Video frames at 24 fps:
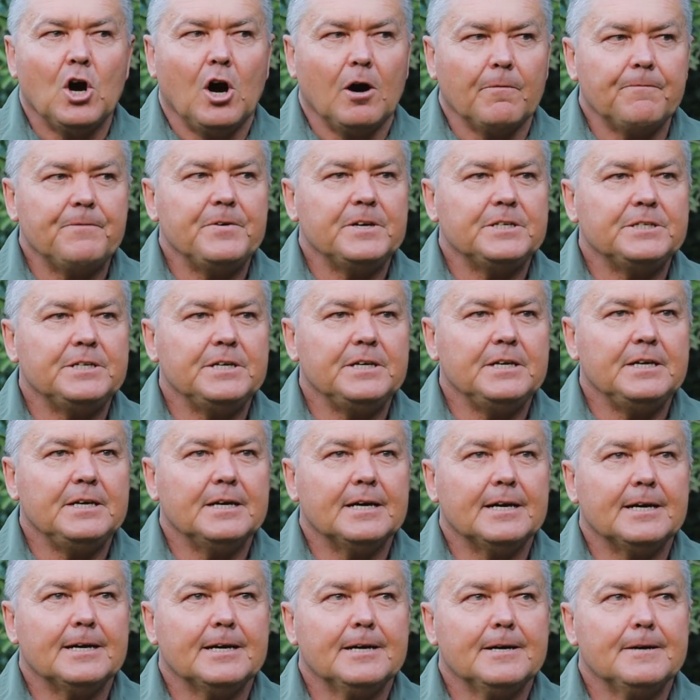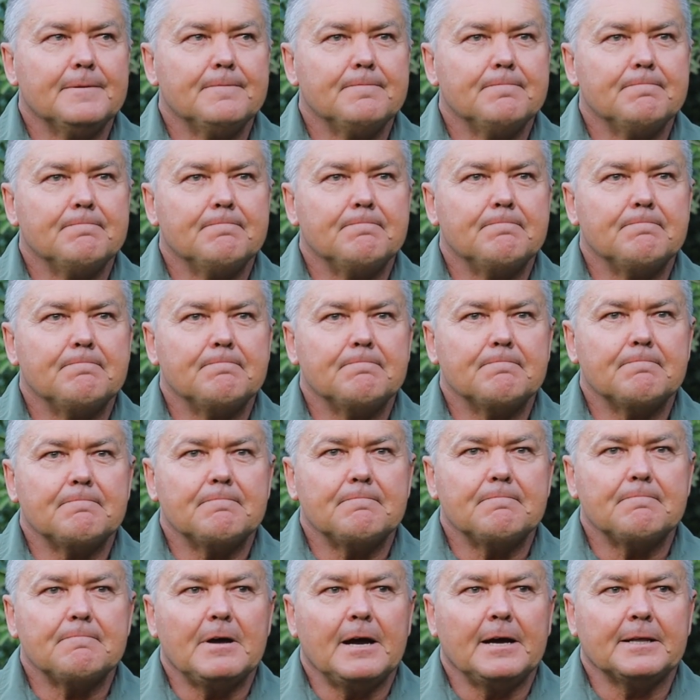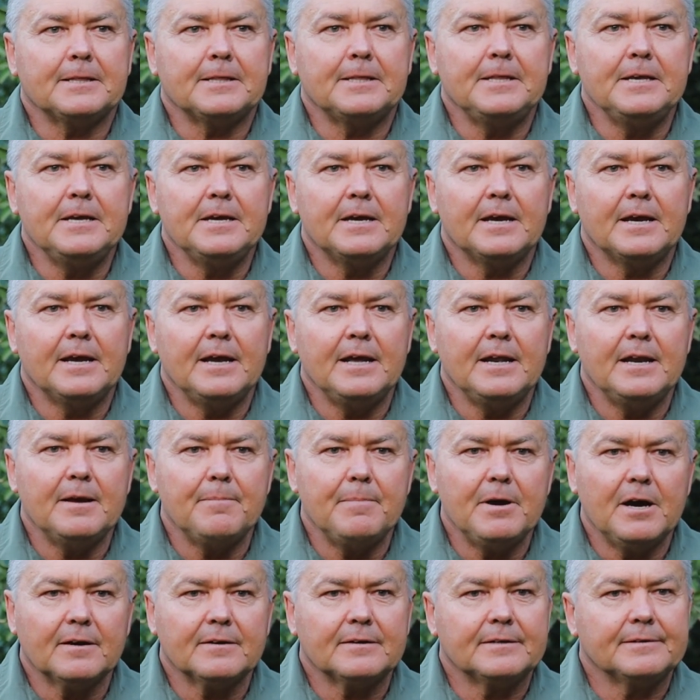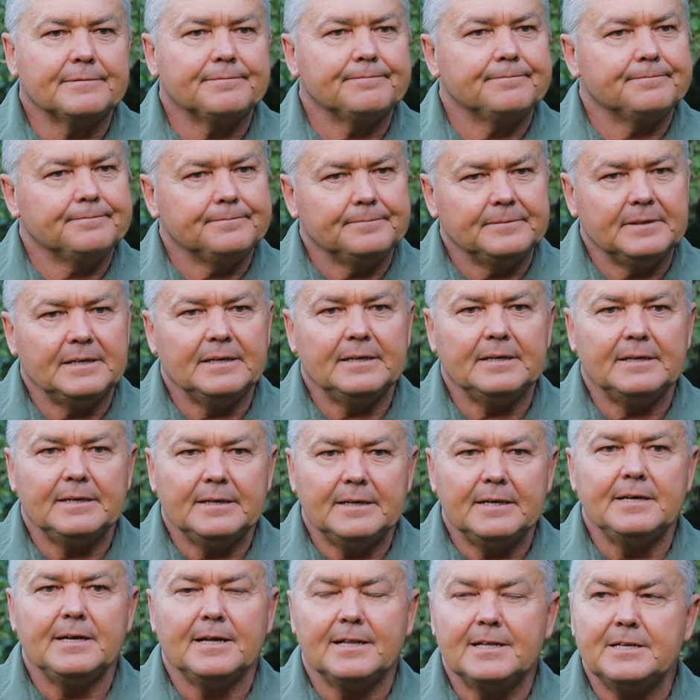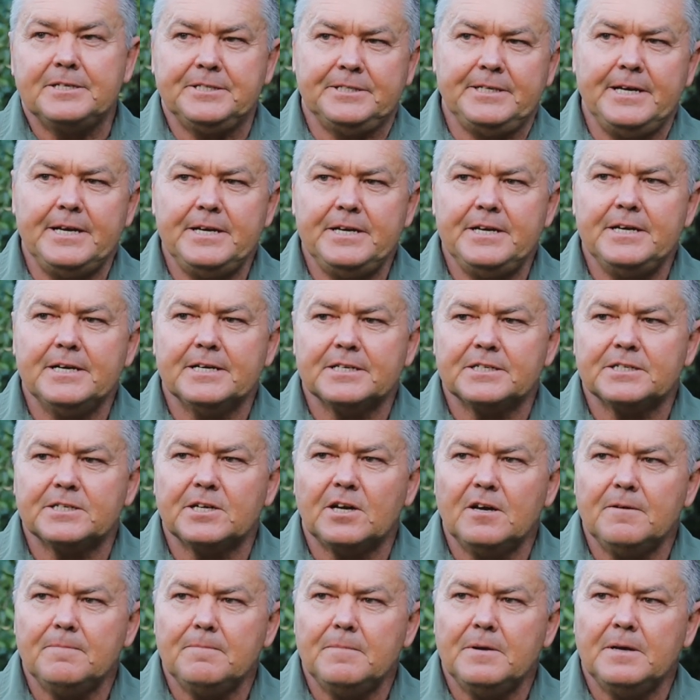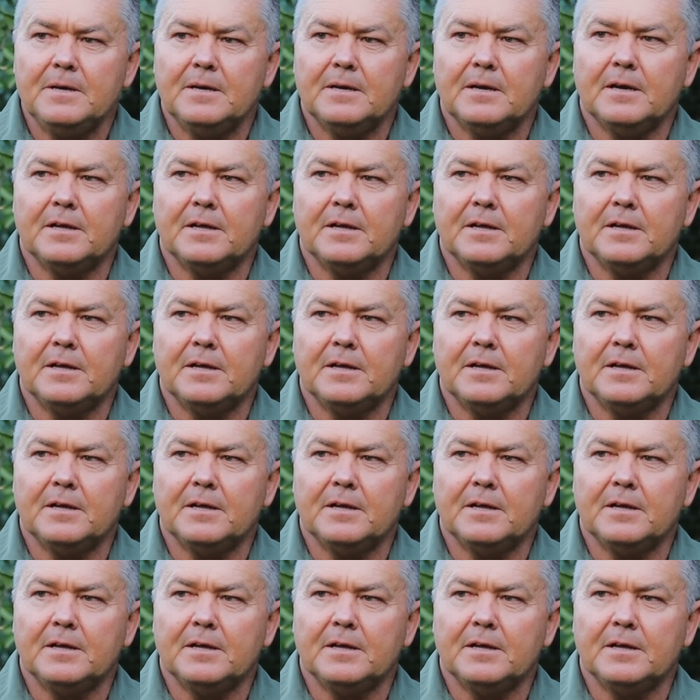Obviously, I think in about another 10 years time,